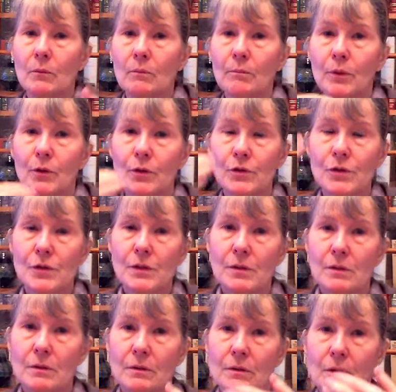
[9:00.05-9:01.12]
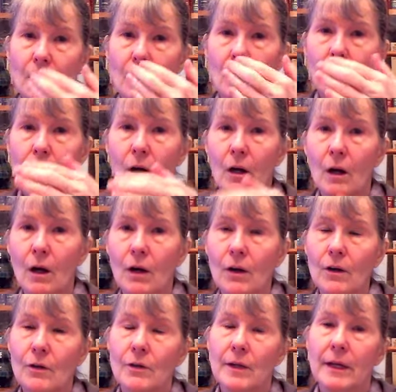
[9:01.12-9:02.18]
births are
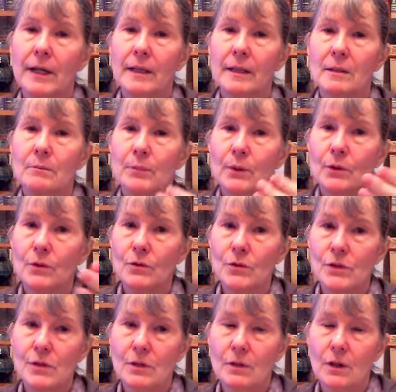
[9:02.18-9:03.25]
creating births.